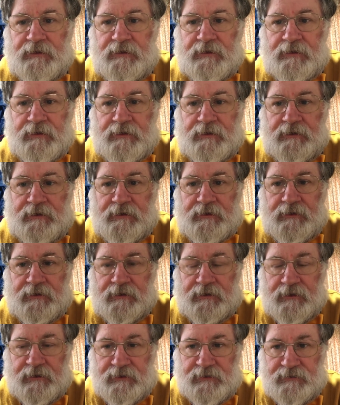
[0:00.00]

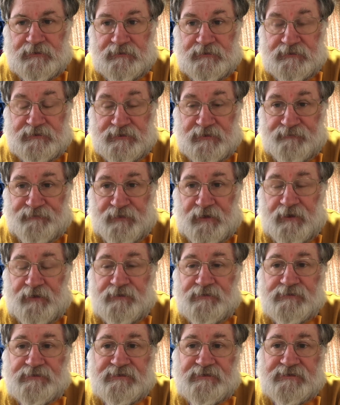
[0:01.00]
going so far
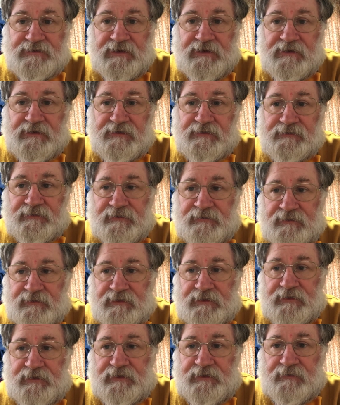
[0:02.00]
as to say that
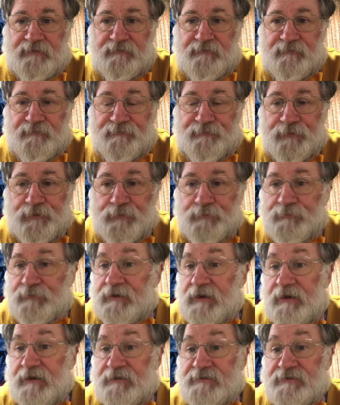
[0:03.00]
the filmed
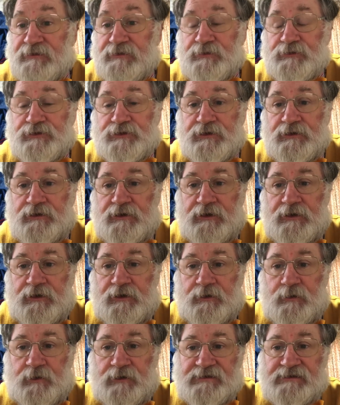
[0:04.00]
execution
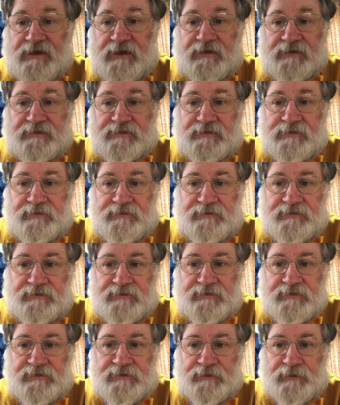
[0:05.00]
was excellent
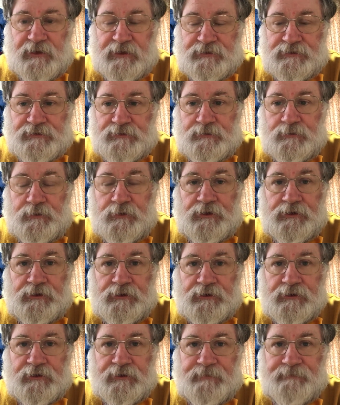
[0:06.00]
directorial
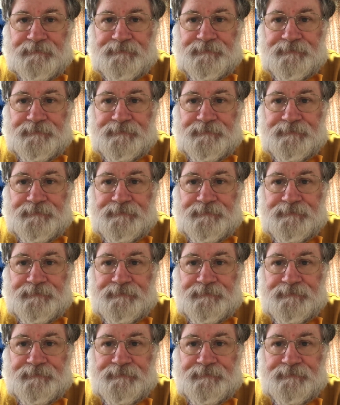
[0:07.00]
work.